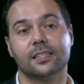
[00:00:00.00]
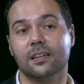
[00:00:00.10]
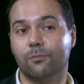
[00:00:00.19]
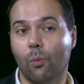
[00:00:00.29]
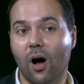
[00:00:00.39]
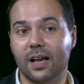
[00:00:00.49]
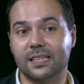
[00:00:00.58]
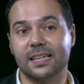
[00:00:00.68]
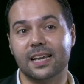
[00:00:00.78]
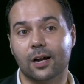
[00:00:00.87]
to live
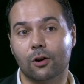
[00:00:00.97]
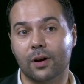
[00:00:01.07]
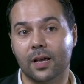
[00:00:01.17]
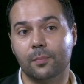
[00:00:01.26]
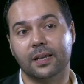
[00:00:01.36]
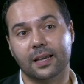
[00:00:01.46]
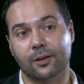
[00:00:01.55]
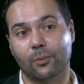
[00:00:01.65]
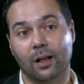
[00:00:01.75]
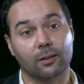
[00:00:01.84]
wisely, agreeably
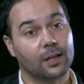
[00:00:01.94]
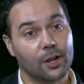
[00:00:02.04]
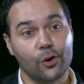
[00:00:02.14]
and well.